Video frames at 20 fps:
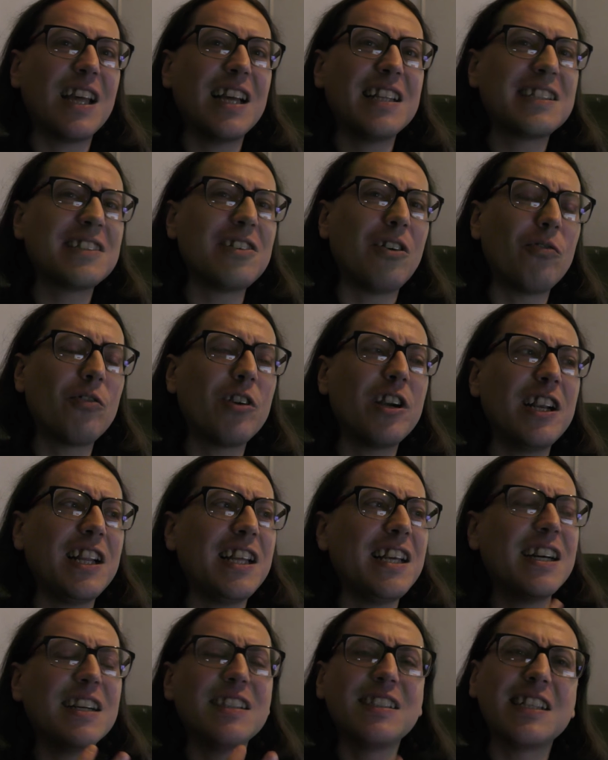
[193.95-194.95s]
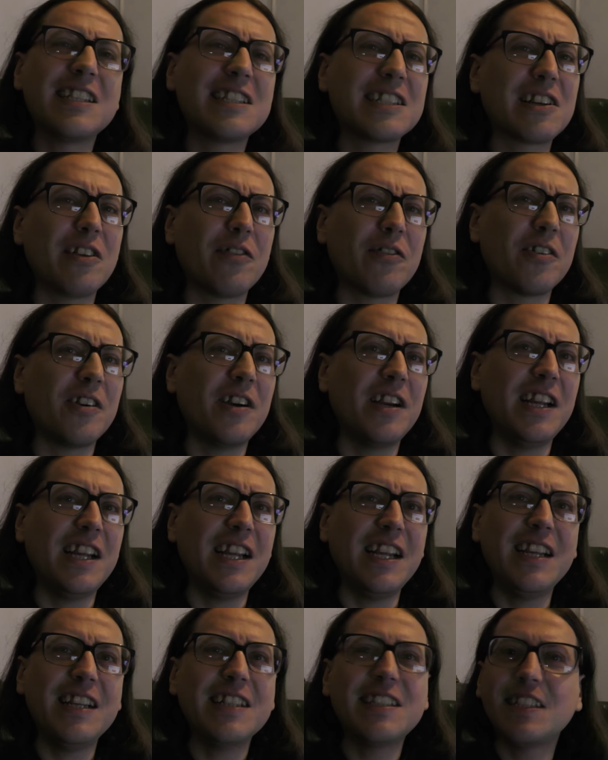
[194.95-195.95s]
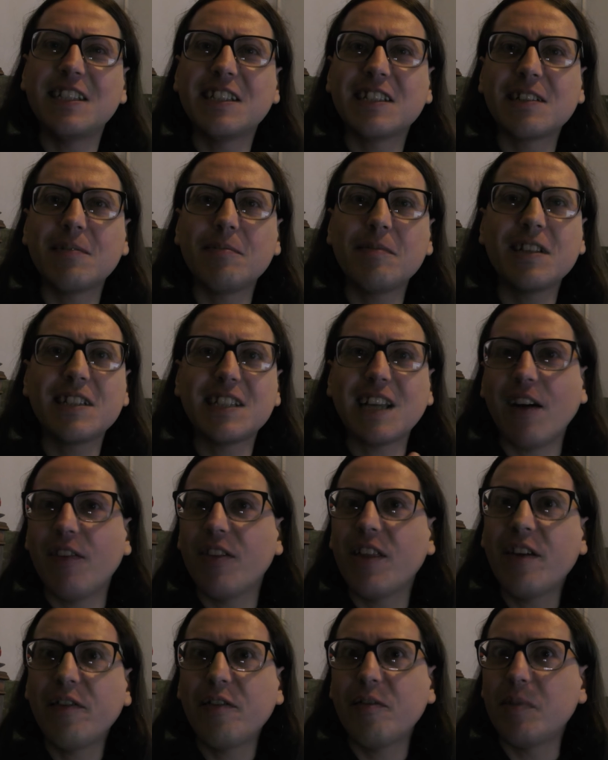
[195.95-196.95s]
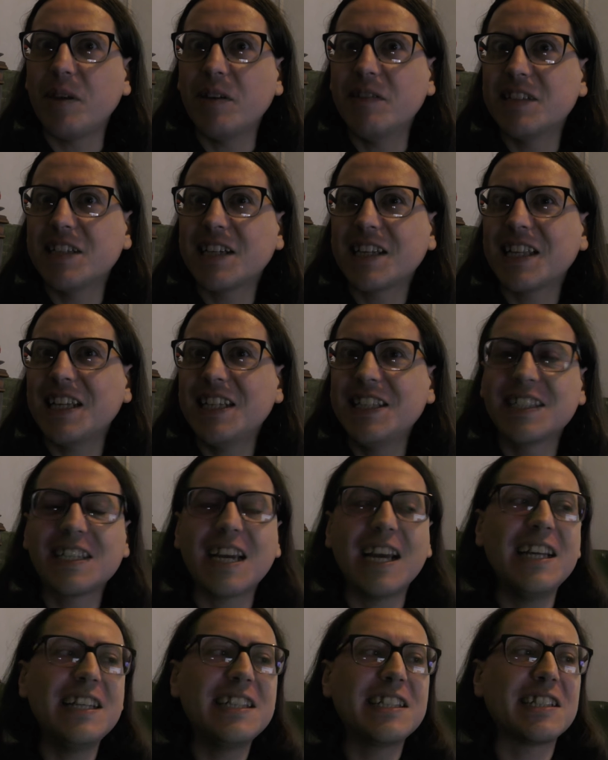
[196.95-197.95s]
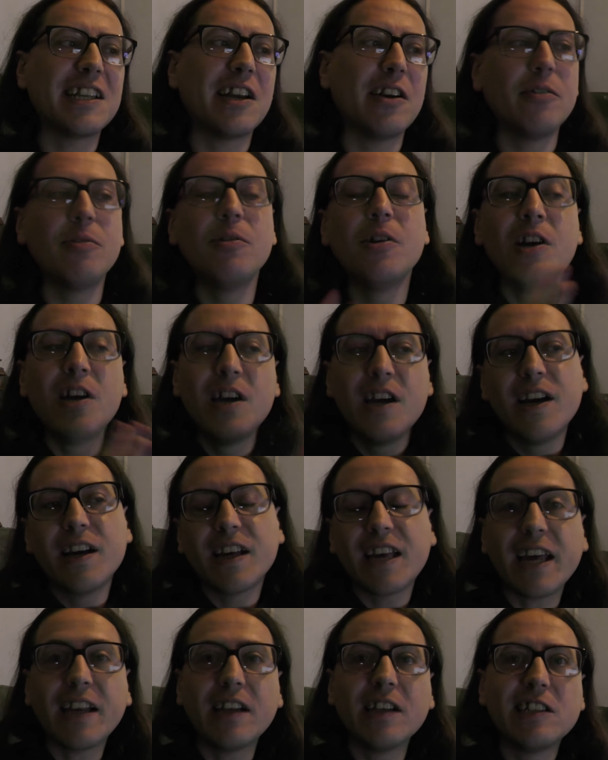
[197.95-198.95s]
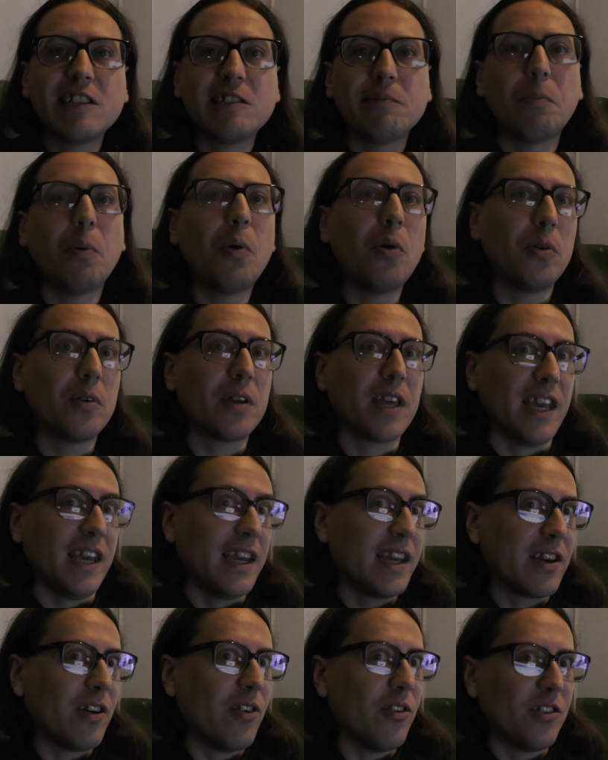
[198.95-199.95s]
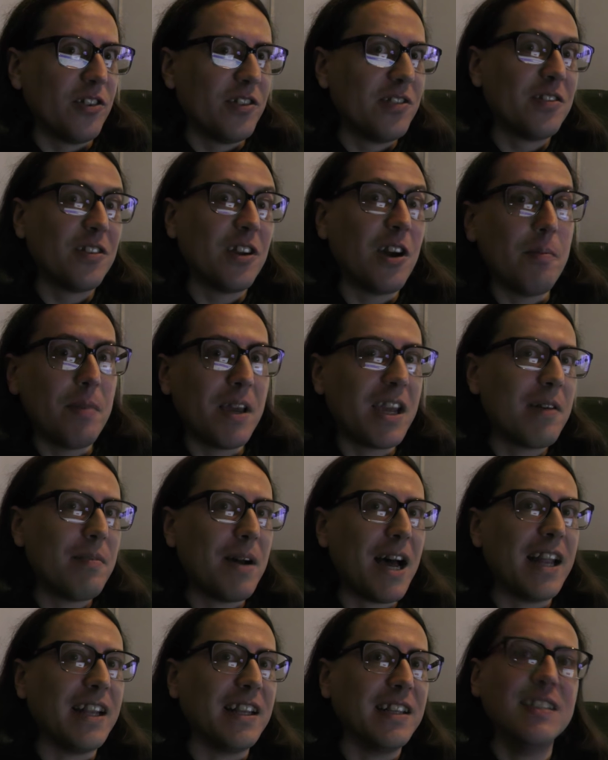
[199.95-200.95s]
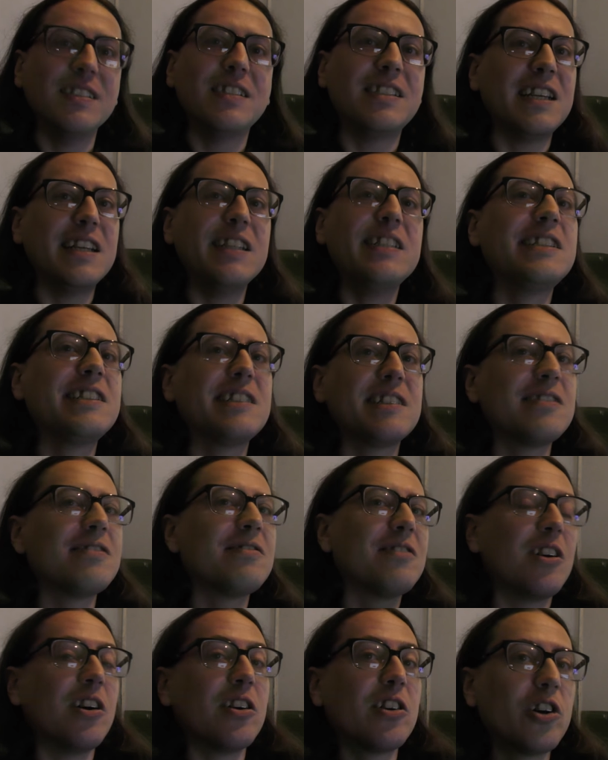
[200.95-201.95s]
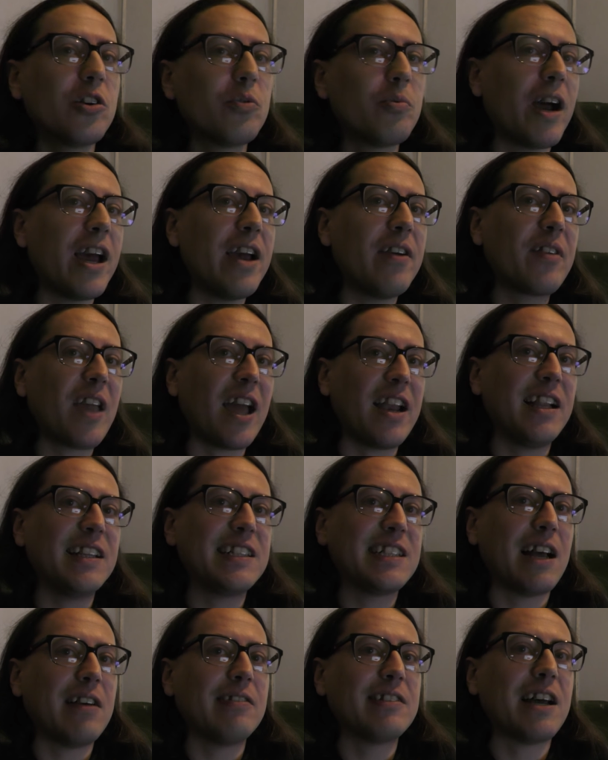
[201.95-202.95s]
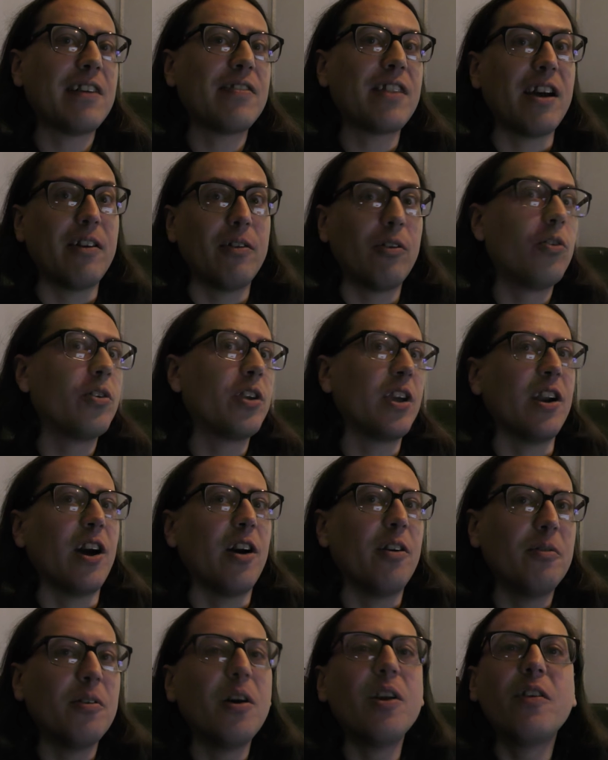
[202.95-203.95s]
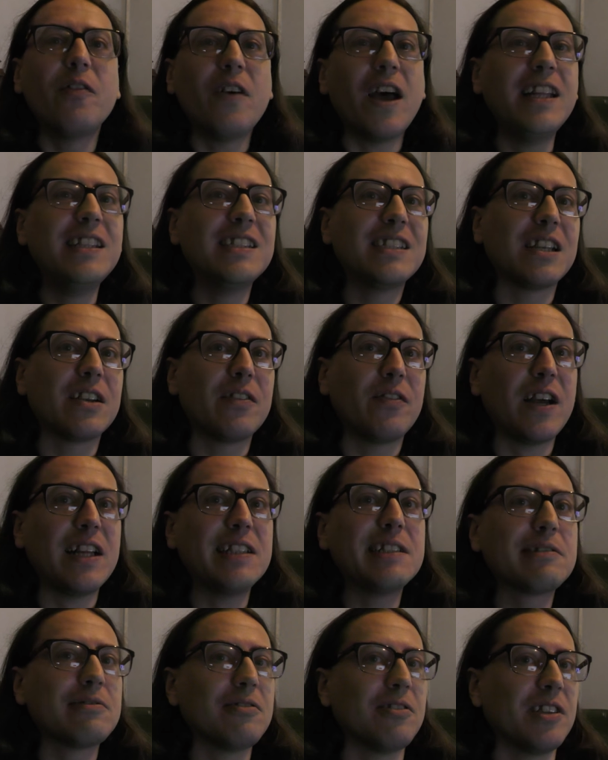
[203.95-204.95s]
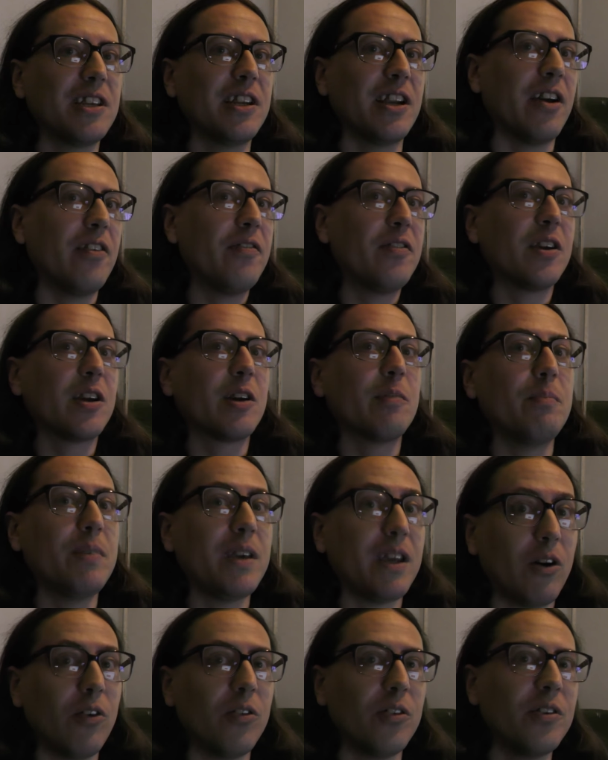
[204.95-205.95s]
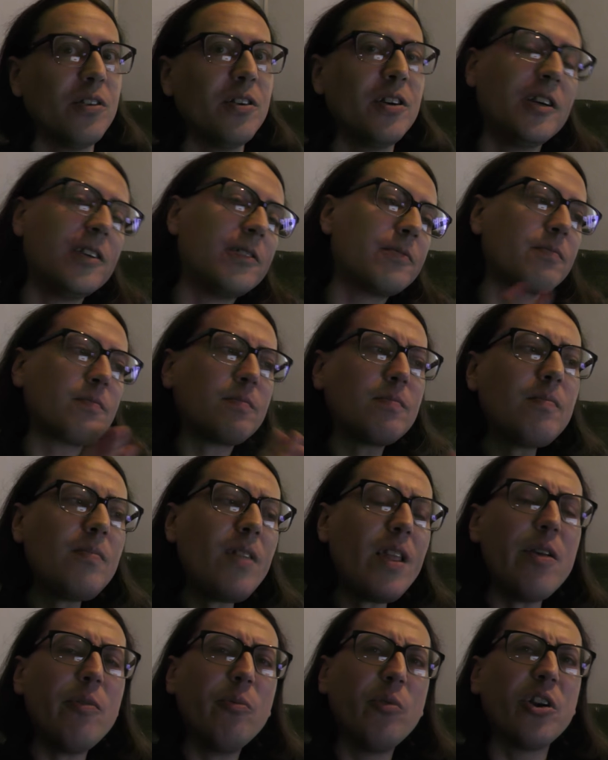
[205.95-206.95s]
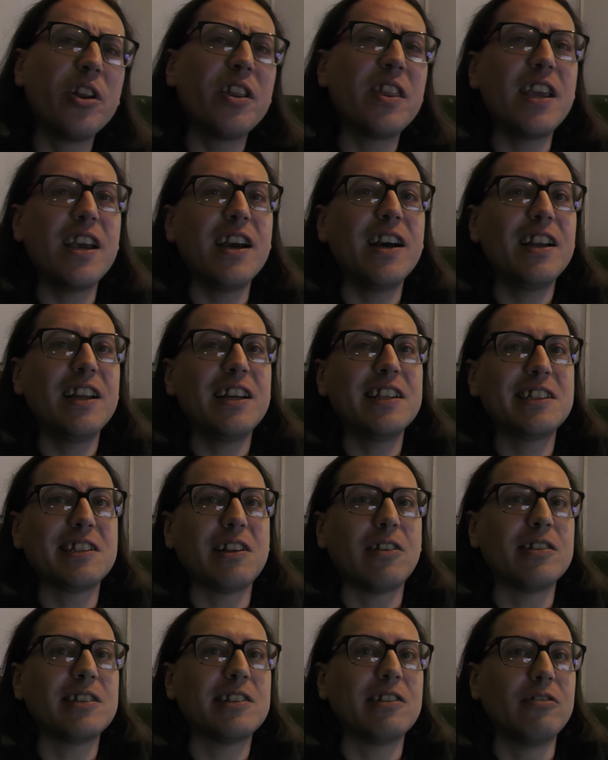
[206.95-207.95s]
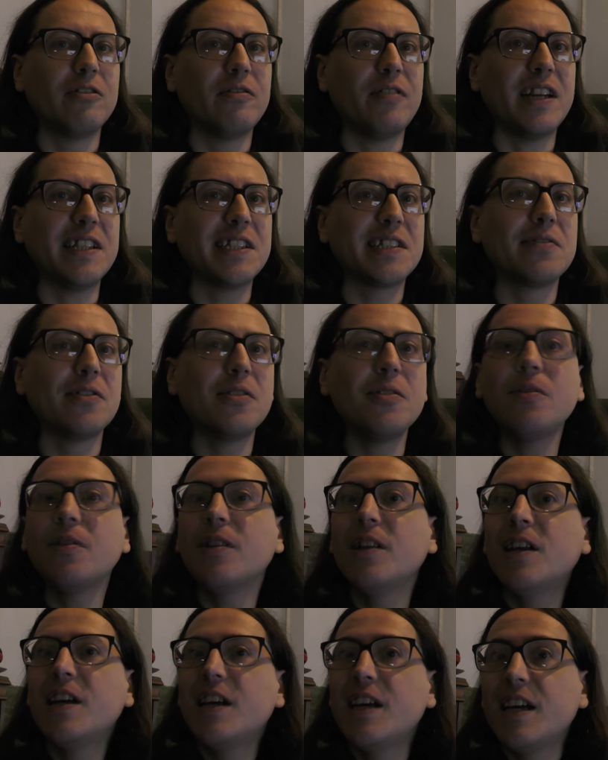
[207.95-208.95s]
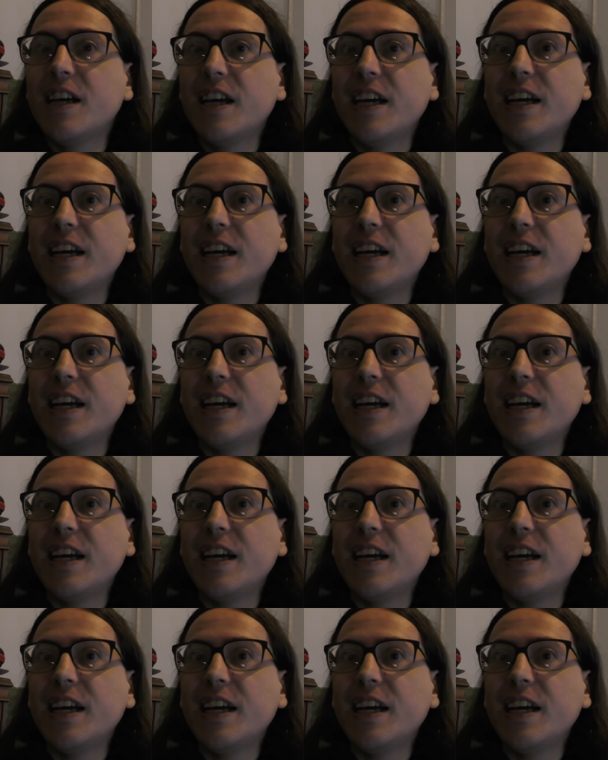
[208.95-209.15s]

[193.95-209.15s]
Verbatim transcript: There's not really a discovery system that's out there for music these days, so getting a support gig on a bigger band is a good way of getting yourselves out there, or, you know, an event at a festival. You know, if you can be on one of the earlier slots on a festival,